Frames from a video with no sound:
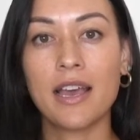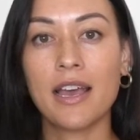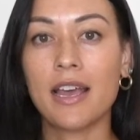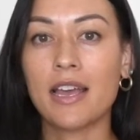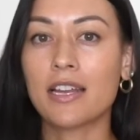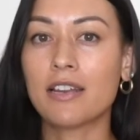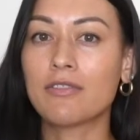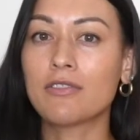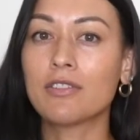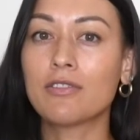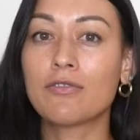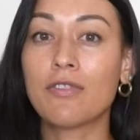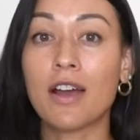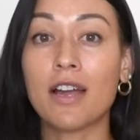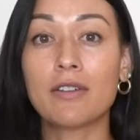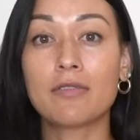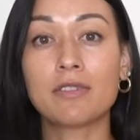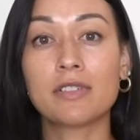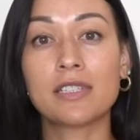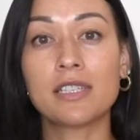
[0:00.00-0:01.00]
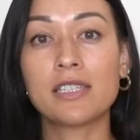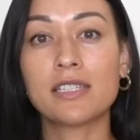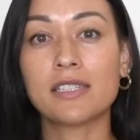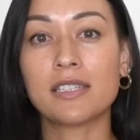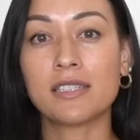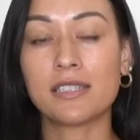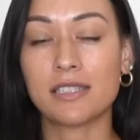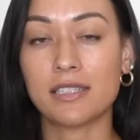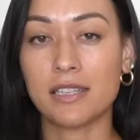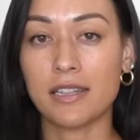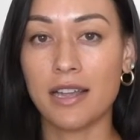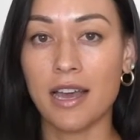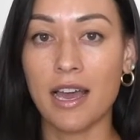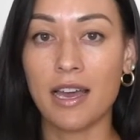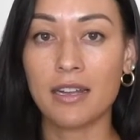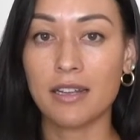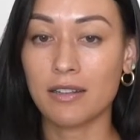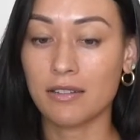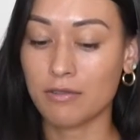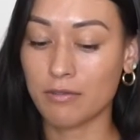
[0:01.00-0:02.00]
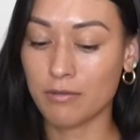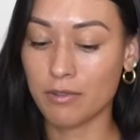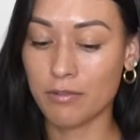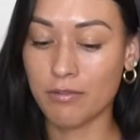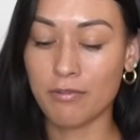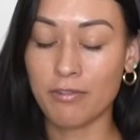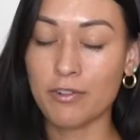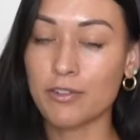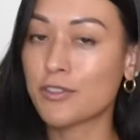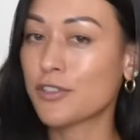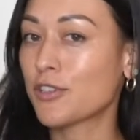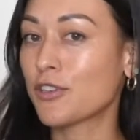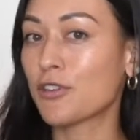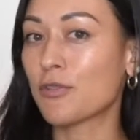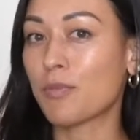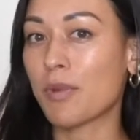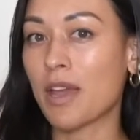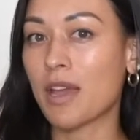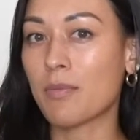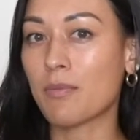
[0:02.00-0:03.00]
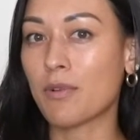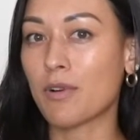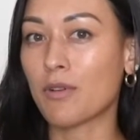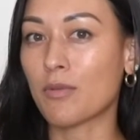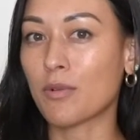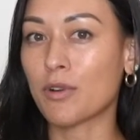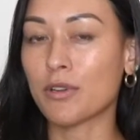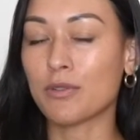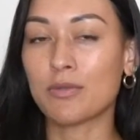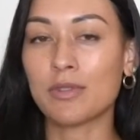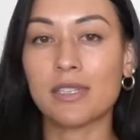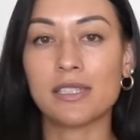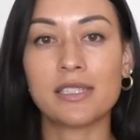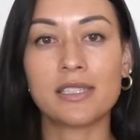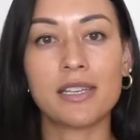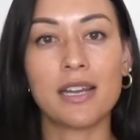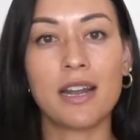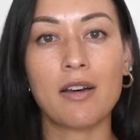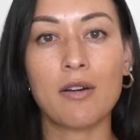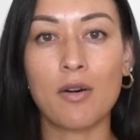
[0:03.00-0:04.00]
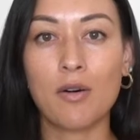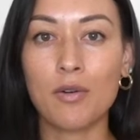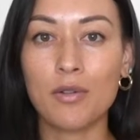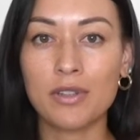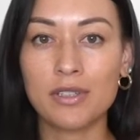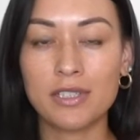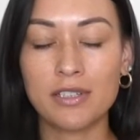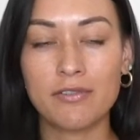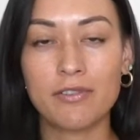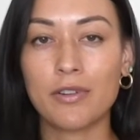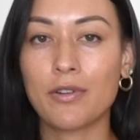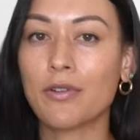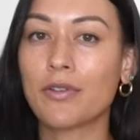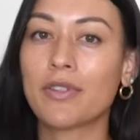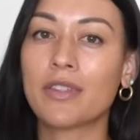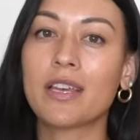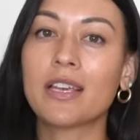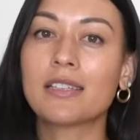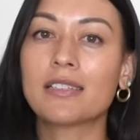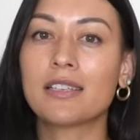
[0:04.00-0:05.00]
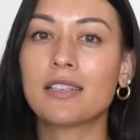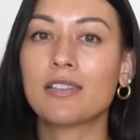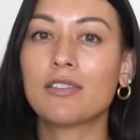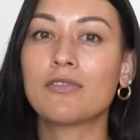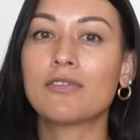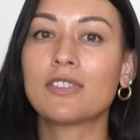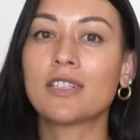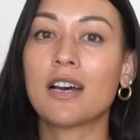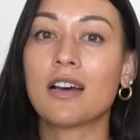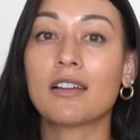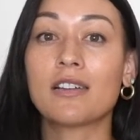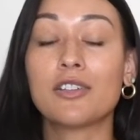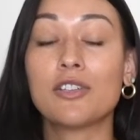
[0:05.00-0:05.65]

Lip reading: And if you find resistance to that, refer to your paper where you listed out all the difficult things that you've done.